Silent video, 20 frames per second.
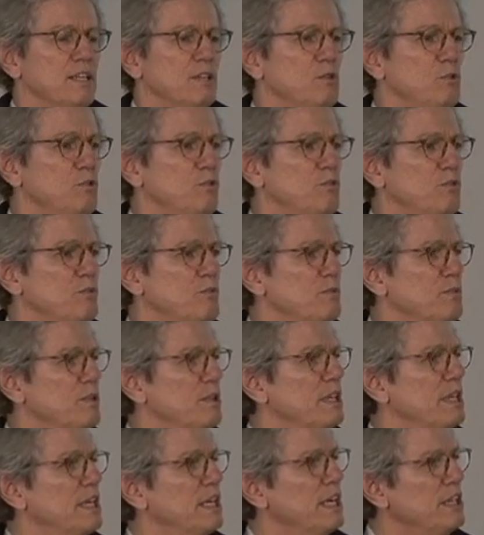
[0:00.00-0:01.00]
who's
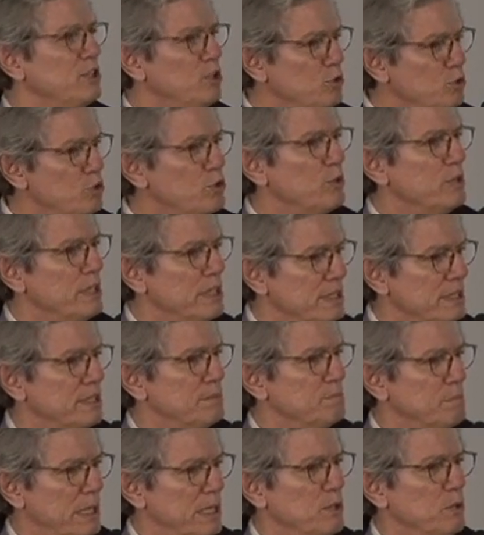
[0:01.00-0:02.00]
unusually,
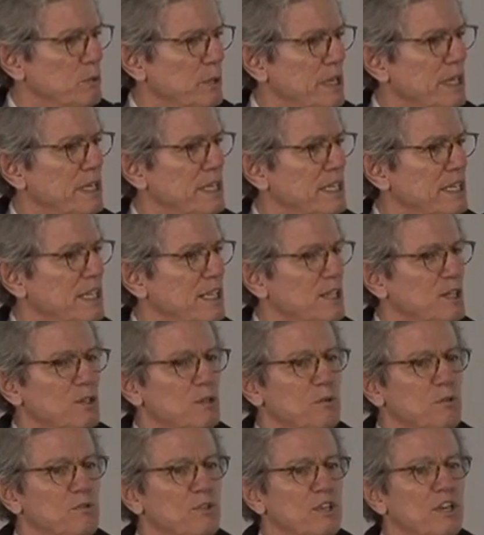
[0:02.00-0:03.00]
by the way,
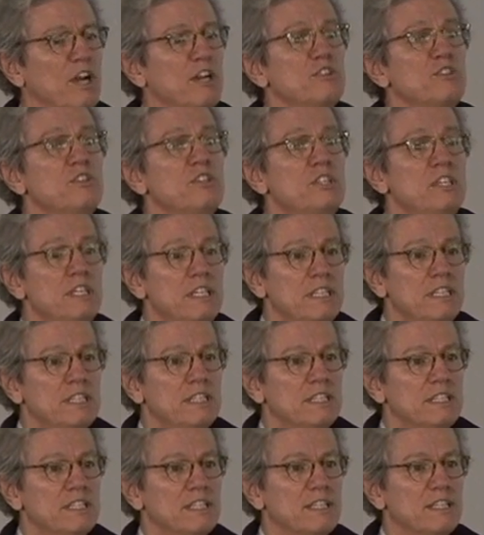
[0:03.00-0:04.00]
who's an
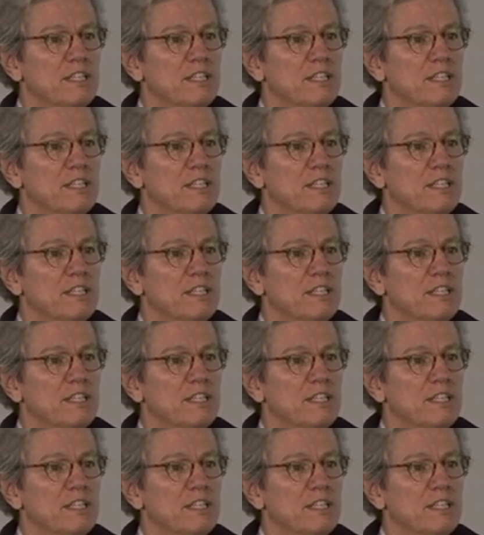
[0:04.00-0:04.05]
Argentinian.